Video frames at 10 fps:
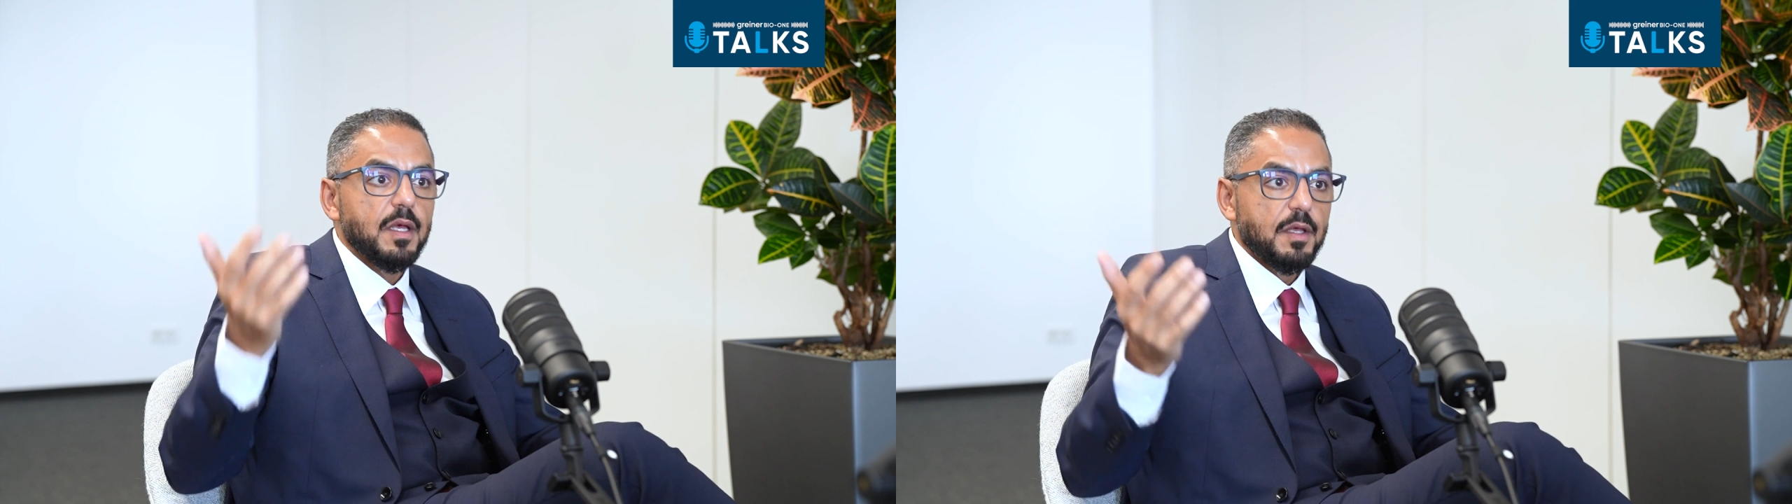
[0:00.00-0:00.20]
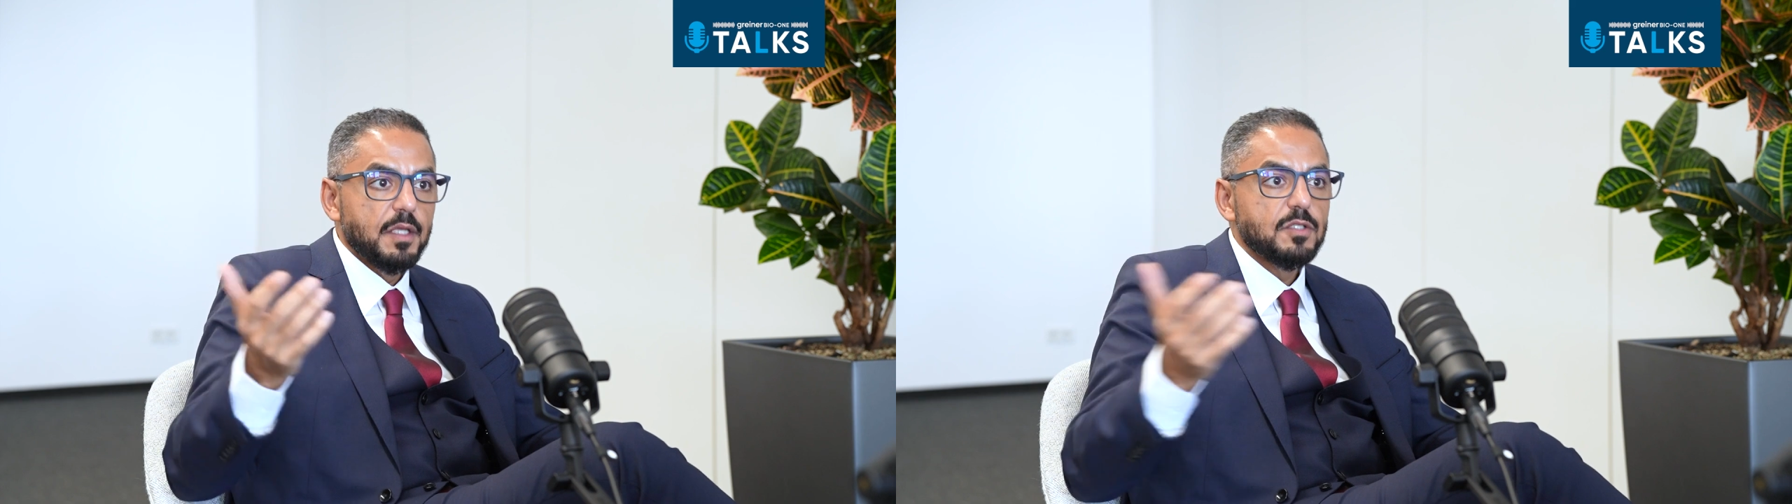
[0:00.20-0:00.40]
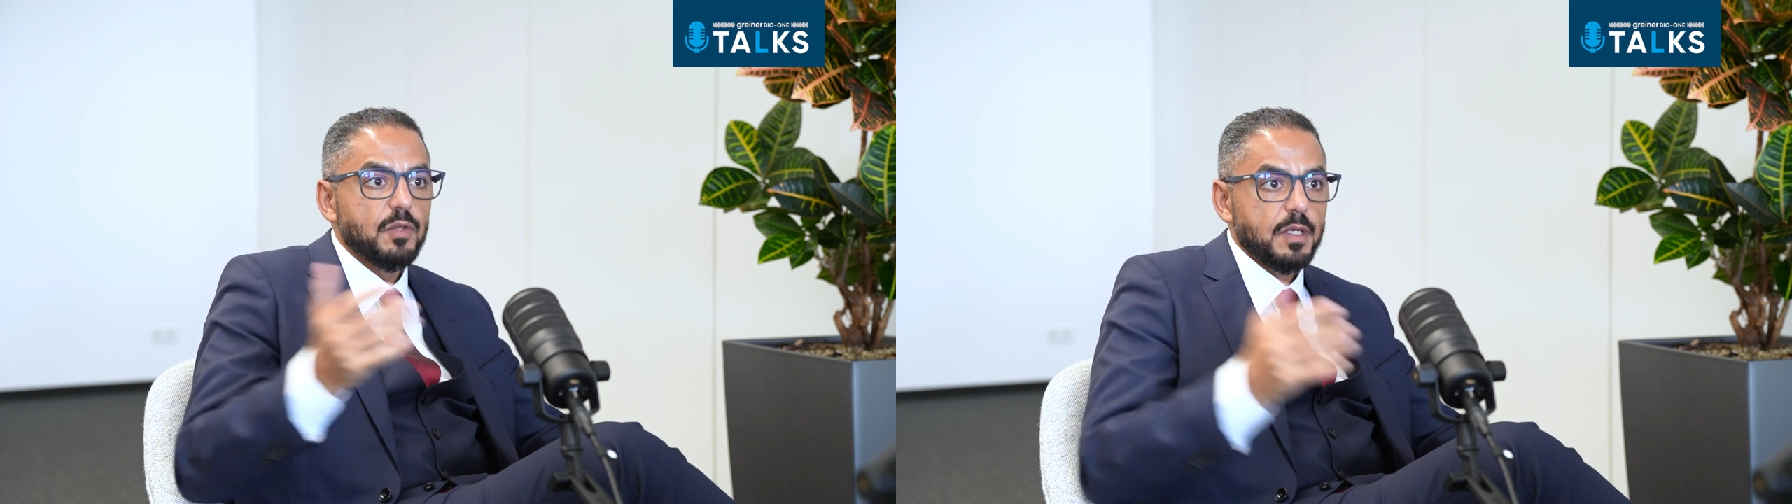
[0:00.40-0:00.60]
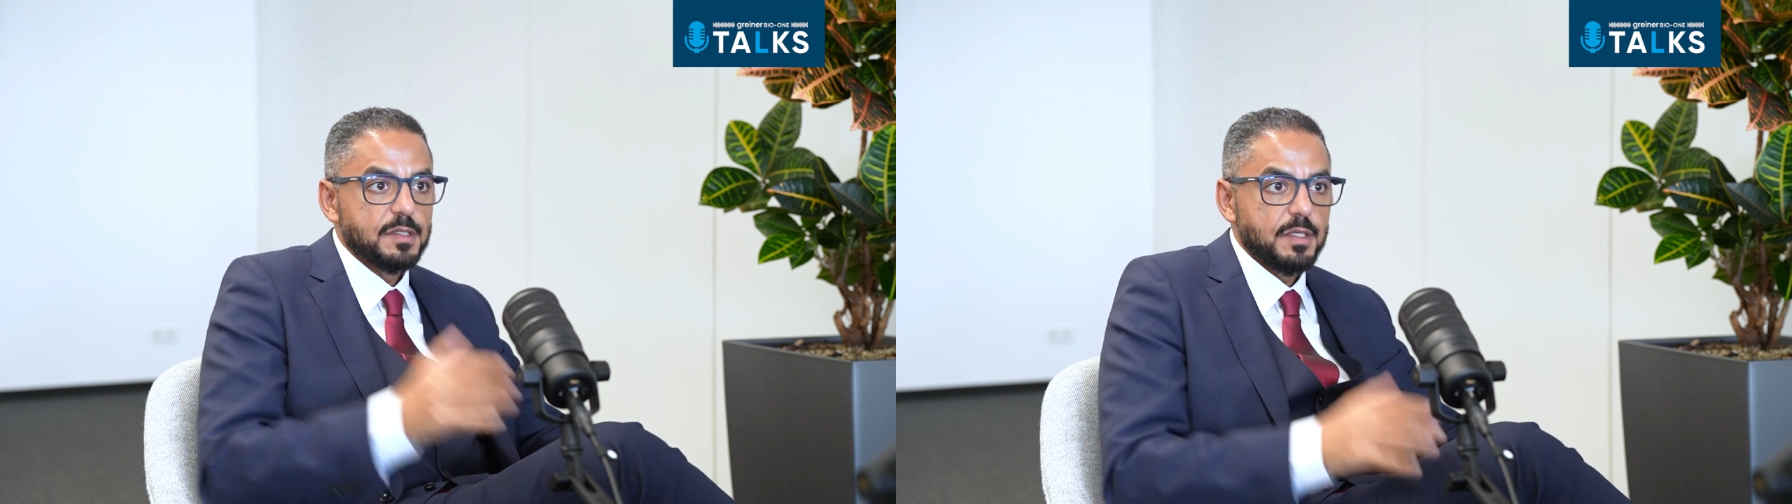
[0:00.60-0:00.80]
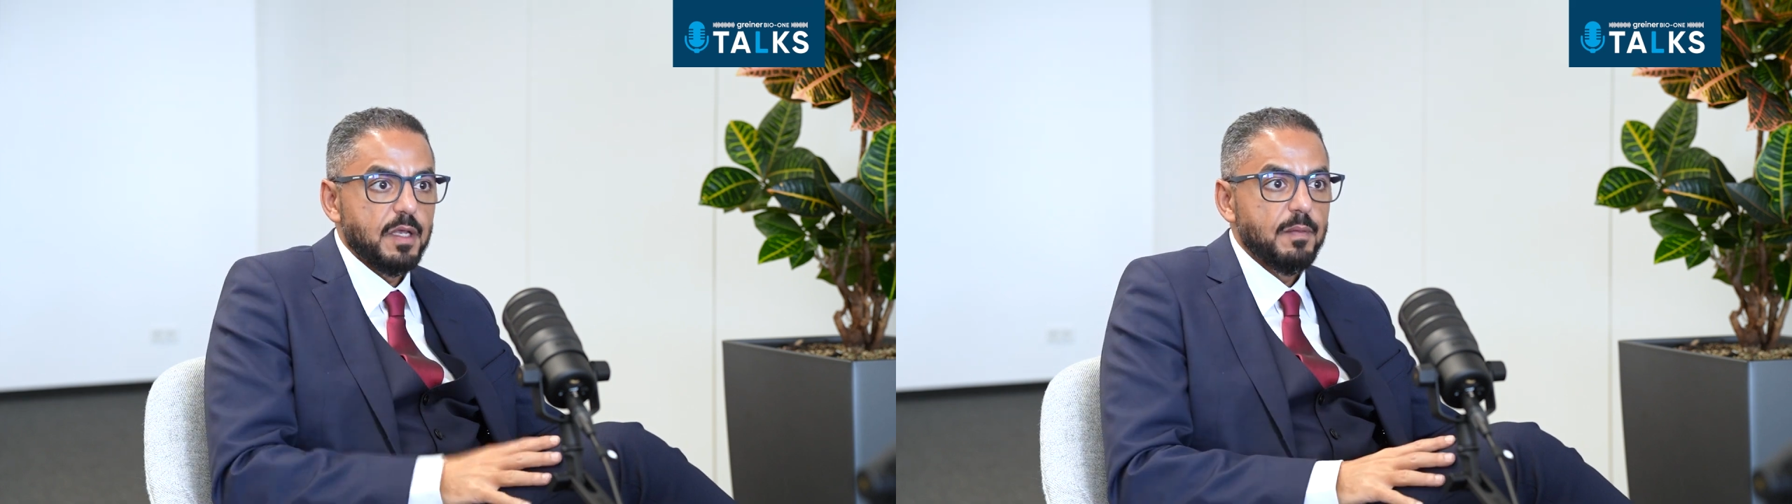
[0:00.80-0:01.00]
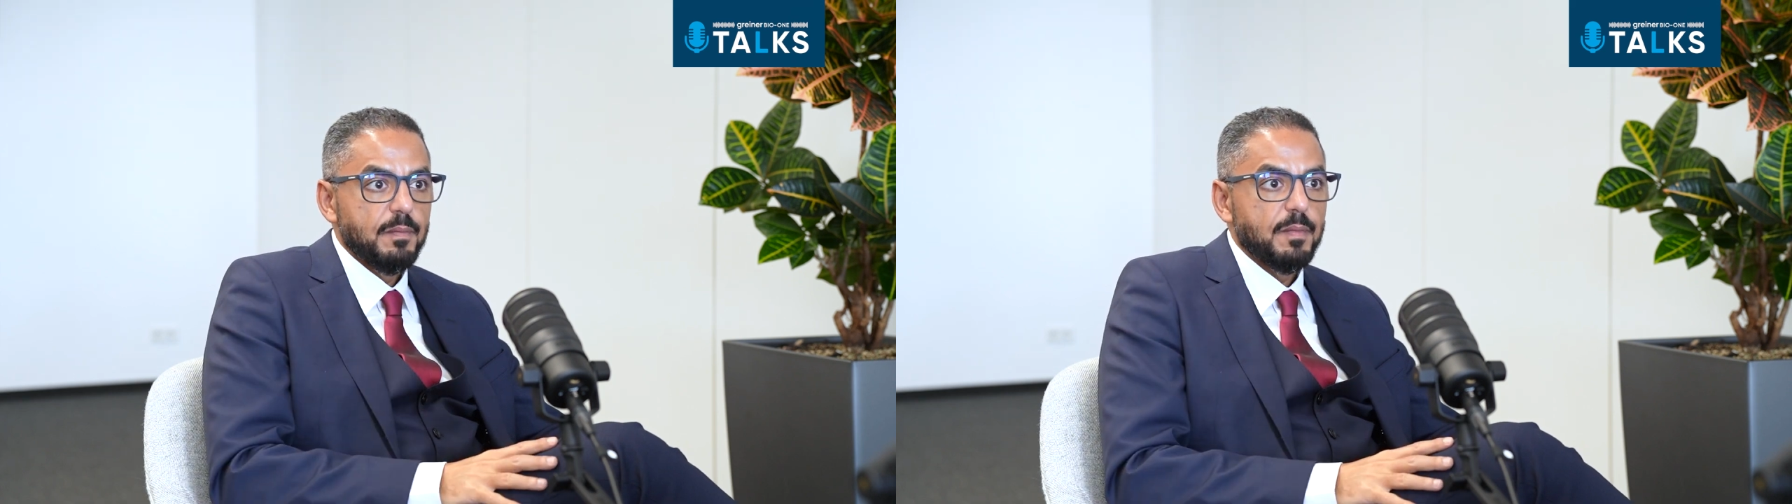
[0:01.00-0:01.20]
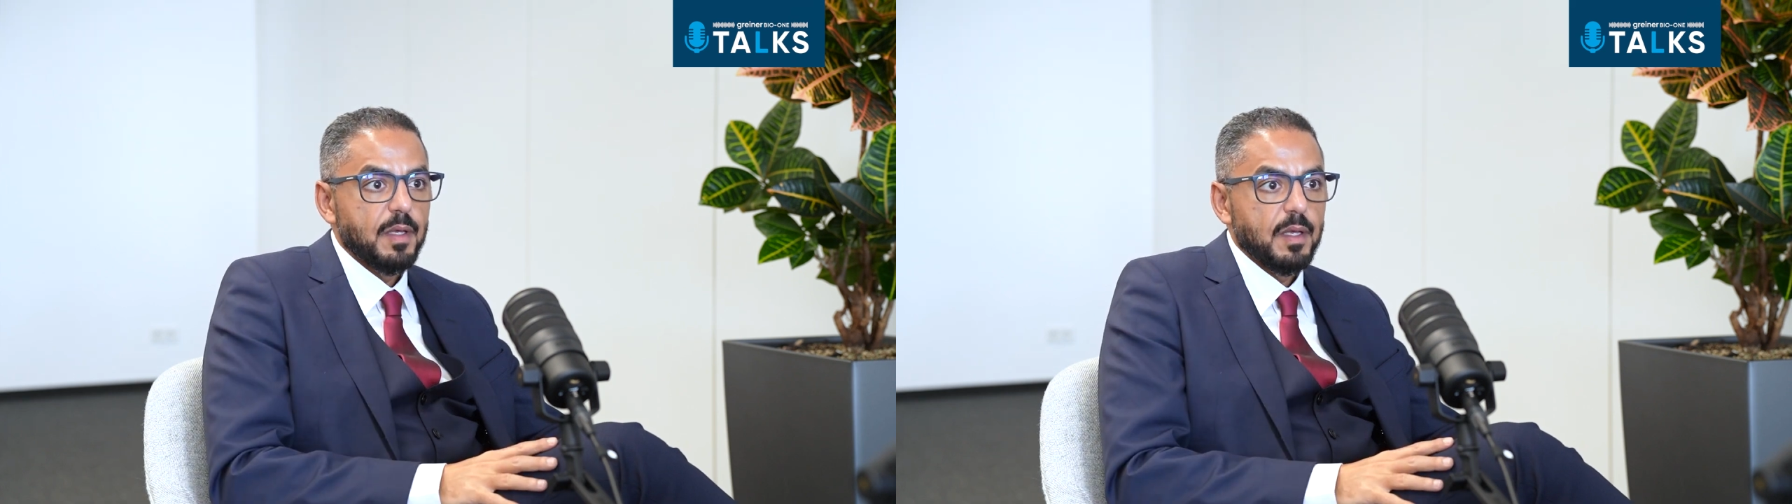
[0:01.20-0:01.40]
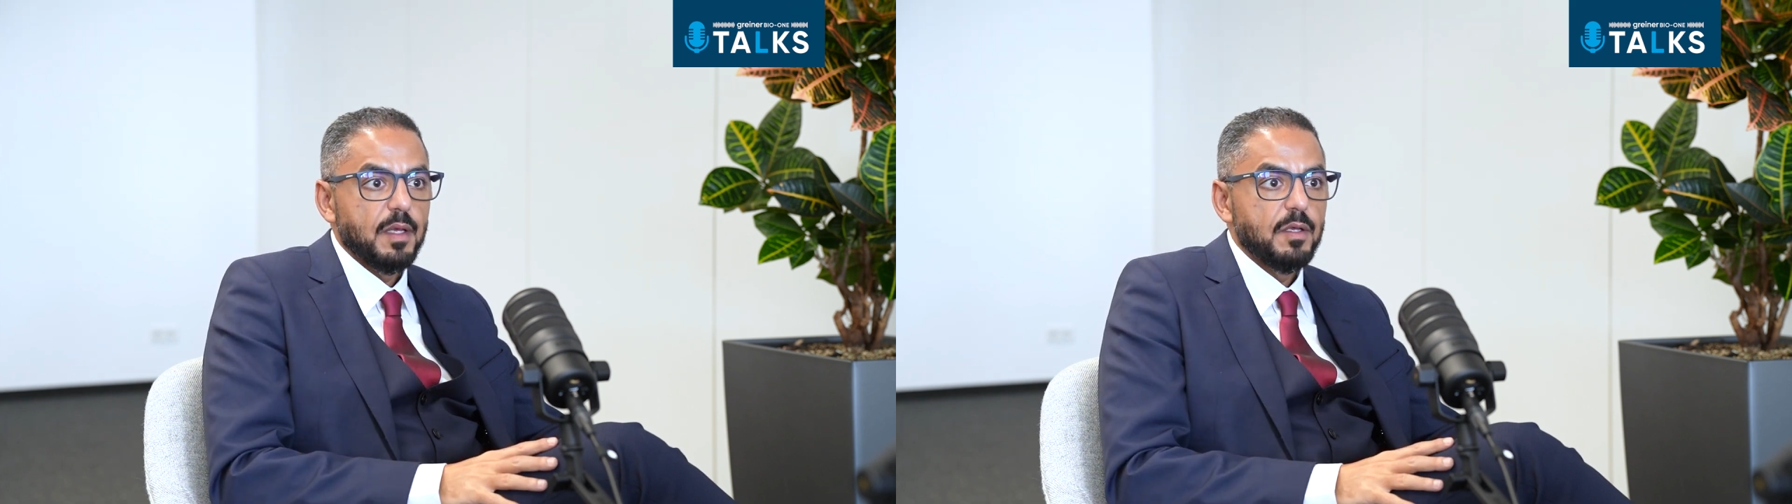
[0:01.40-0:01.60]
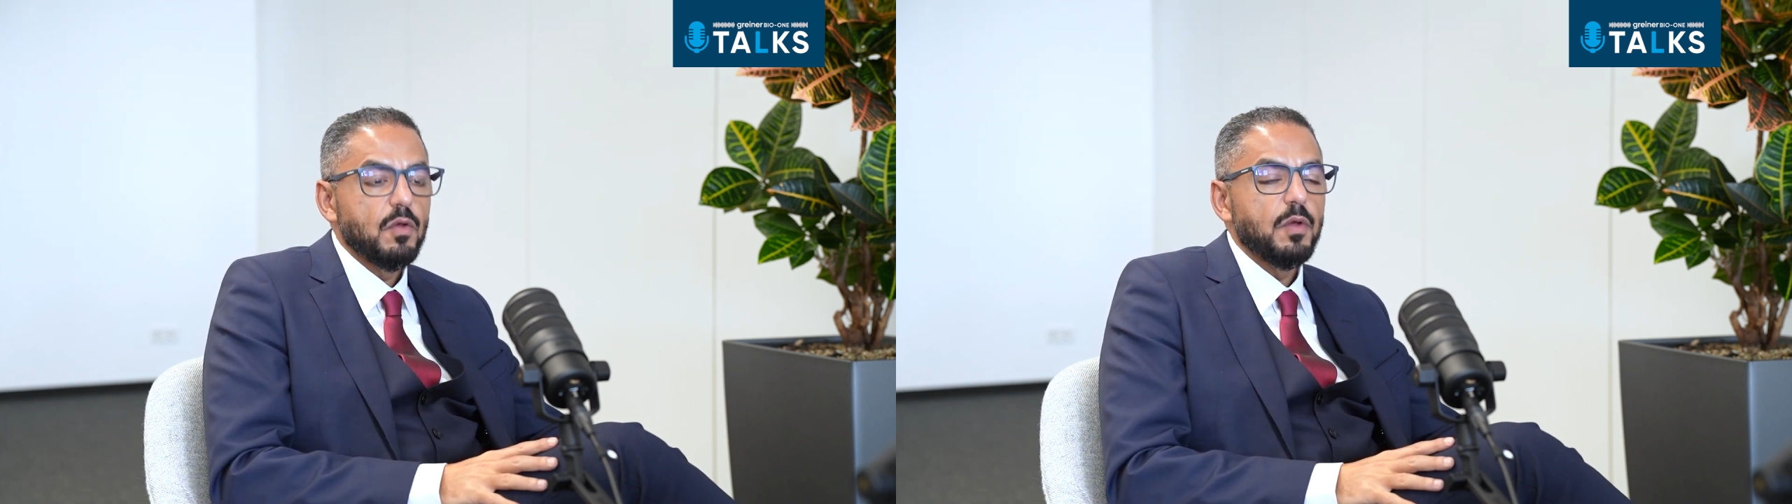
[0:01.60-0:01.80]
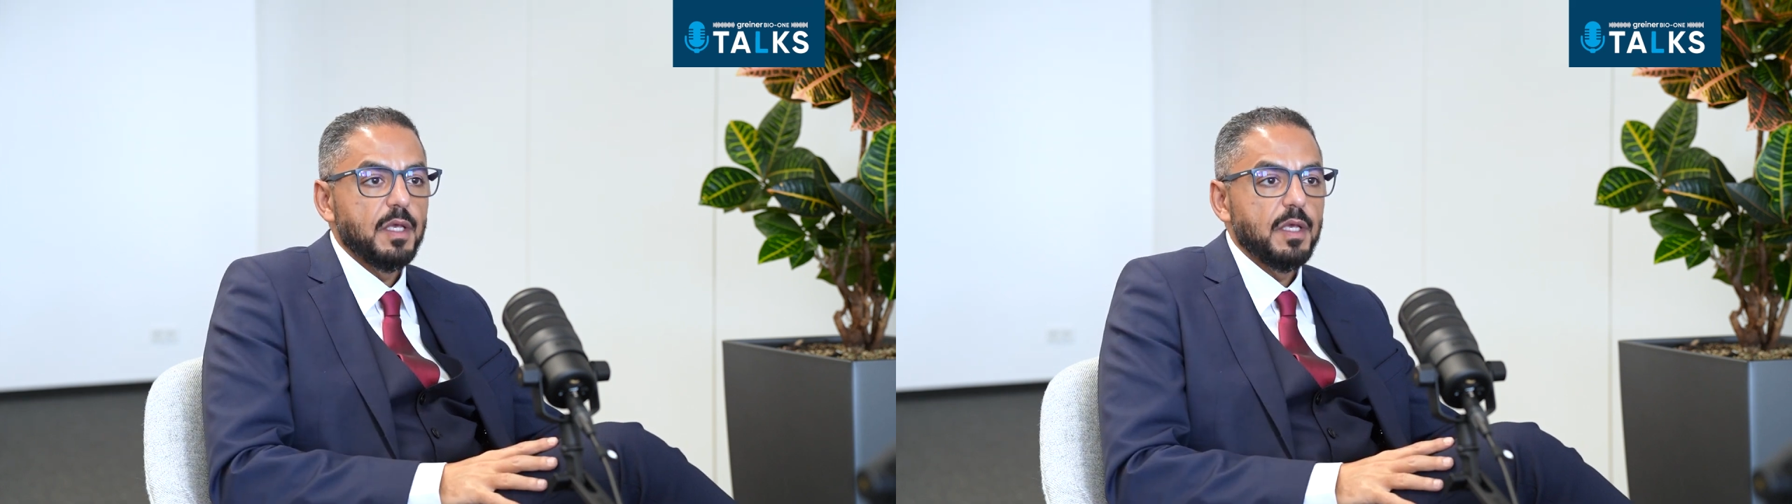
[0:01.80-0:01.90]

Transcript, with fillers: reached to extreme, uh, you know,